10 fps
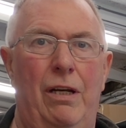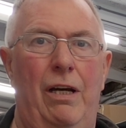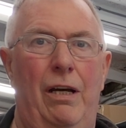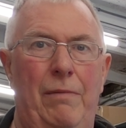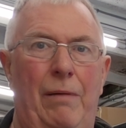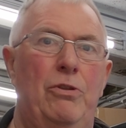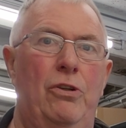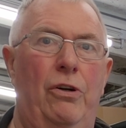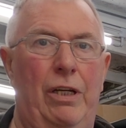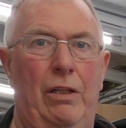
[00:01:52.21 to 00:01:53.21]
I'm
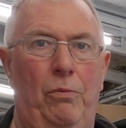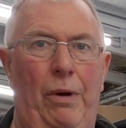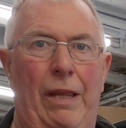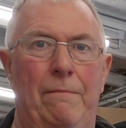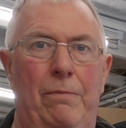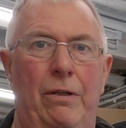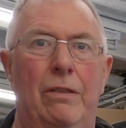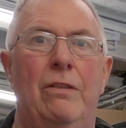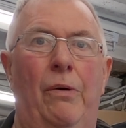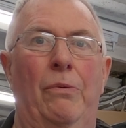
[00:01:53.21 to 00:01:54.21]
sure he'll win,
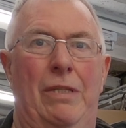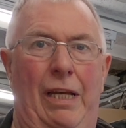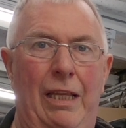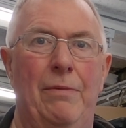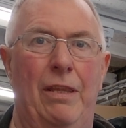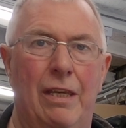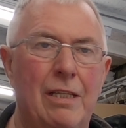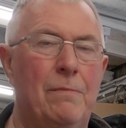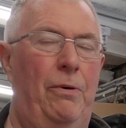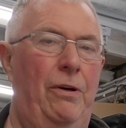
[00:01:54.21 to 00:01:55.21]
but don't tell him at
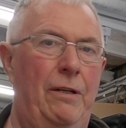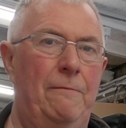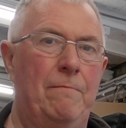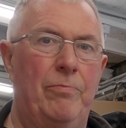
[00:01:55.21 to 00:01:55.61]
this point.